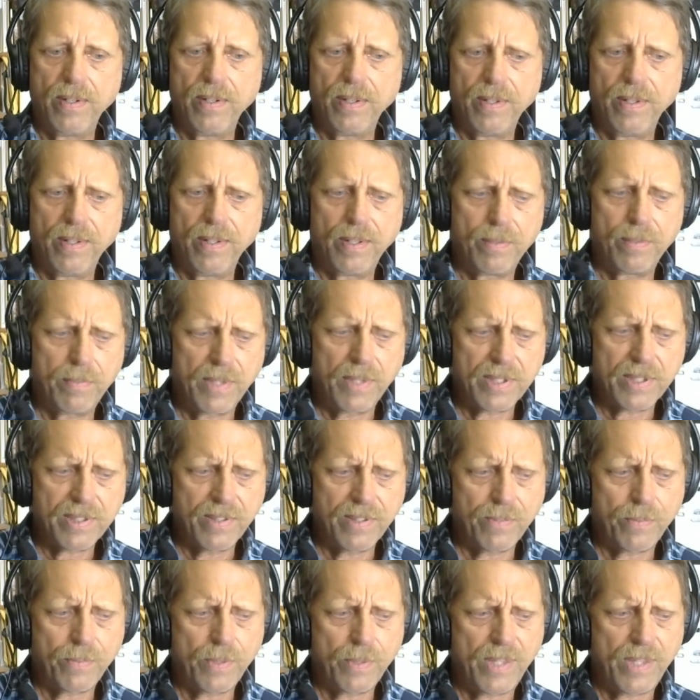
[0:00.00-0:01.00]
And I'm like,
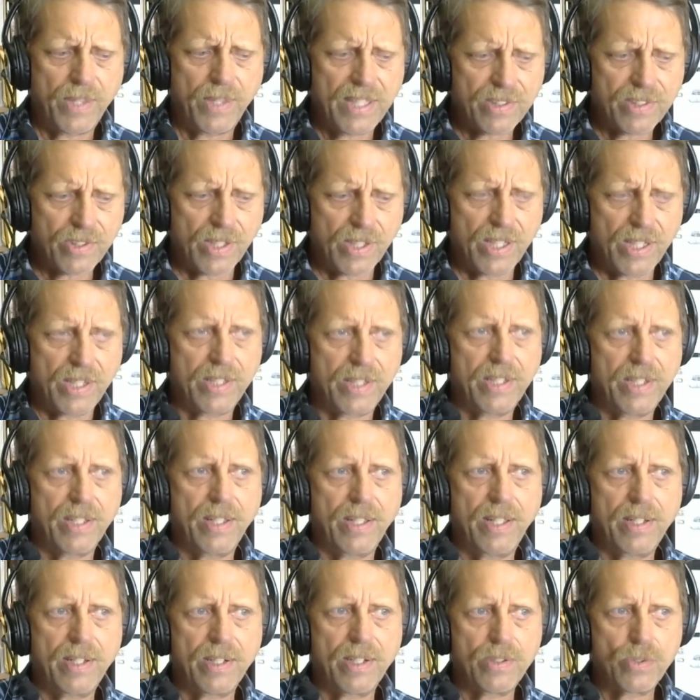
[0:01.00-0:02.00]
well, that's odd.
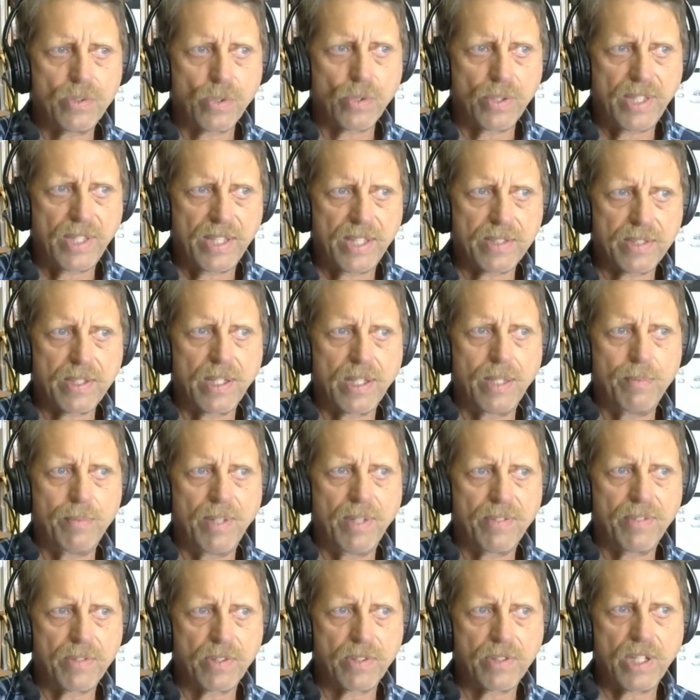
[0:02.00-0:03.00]
And I saw that time
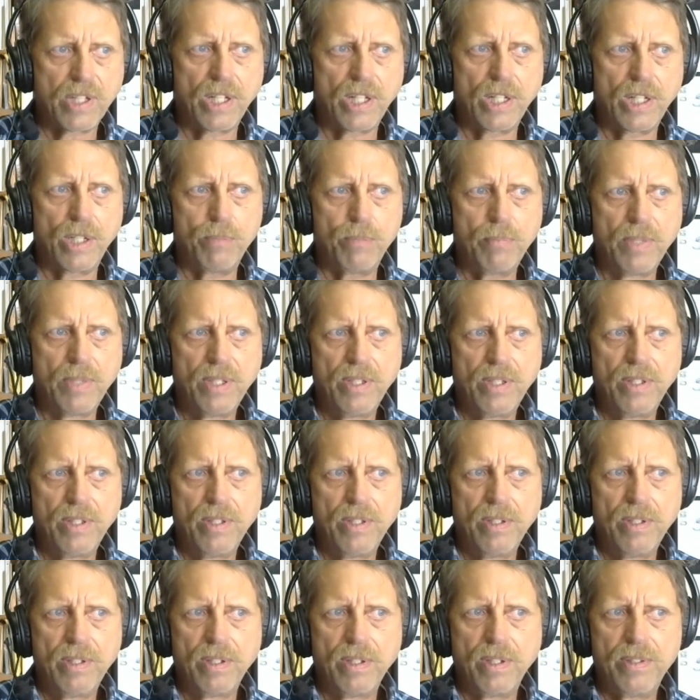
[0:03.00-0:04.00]
after time.
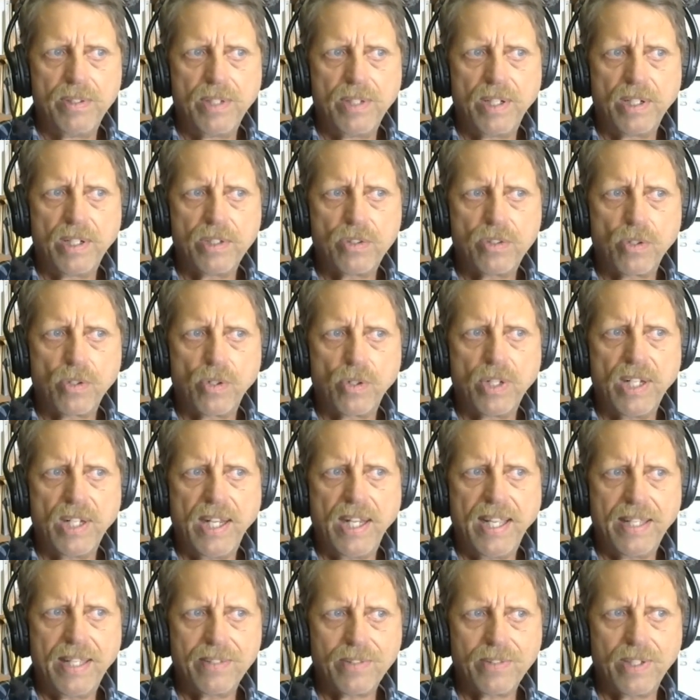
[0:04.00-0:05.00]
And then I started
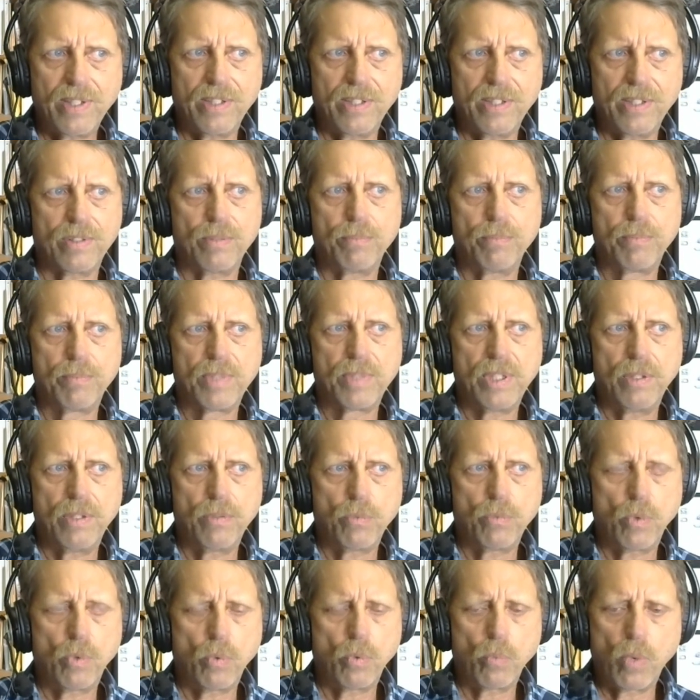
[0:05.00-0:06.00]
asking them,
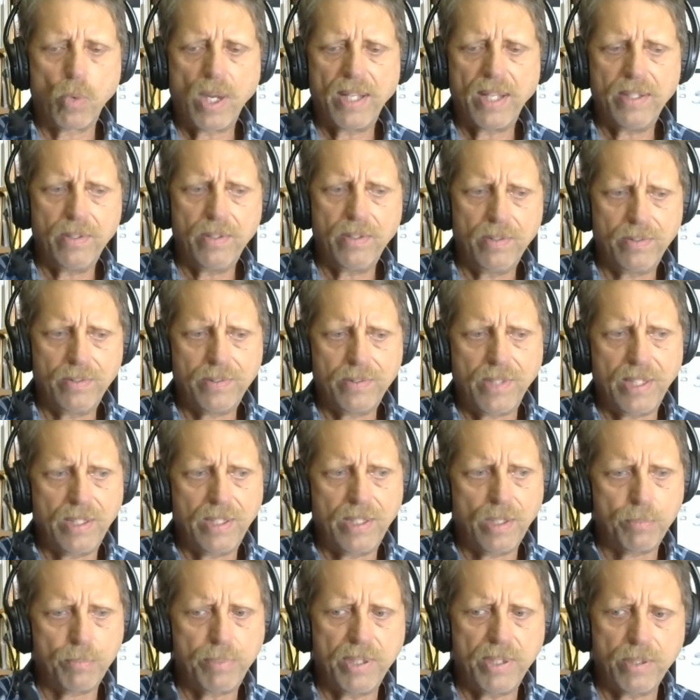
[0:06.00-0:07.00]
well, why are you staying
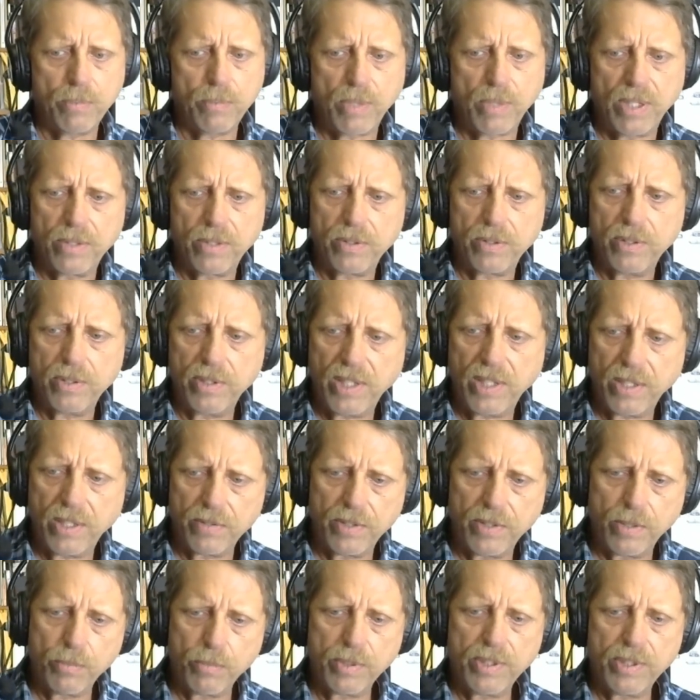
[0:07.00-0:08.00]
up here? Why aren't you down
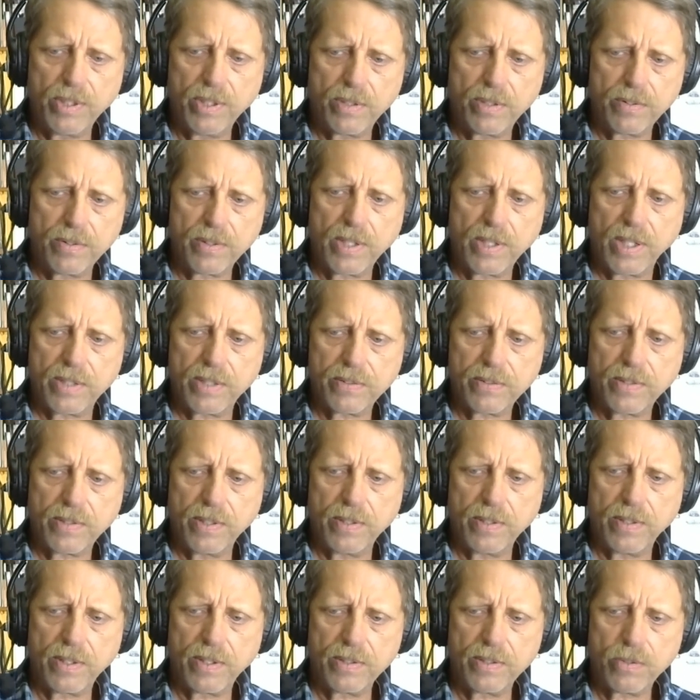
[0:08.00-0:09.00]
there with the other guys
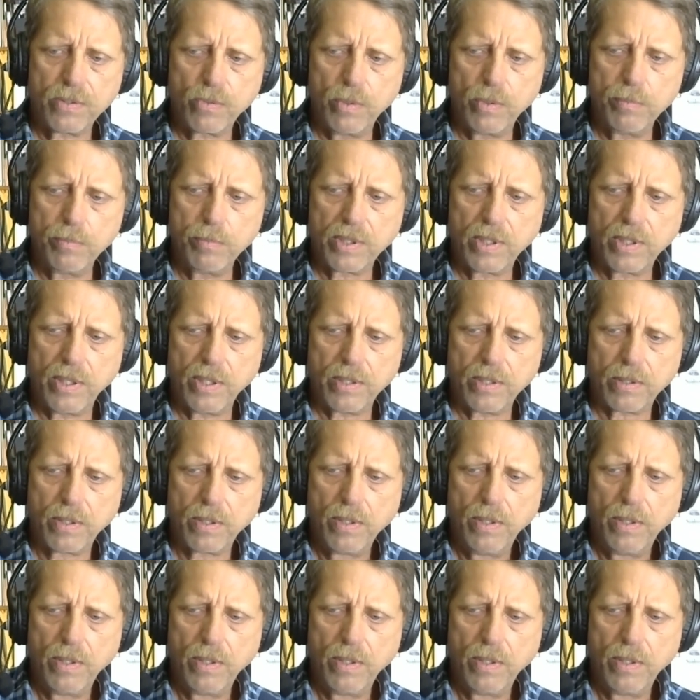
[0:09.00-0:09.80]
getting ice cream and cake?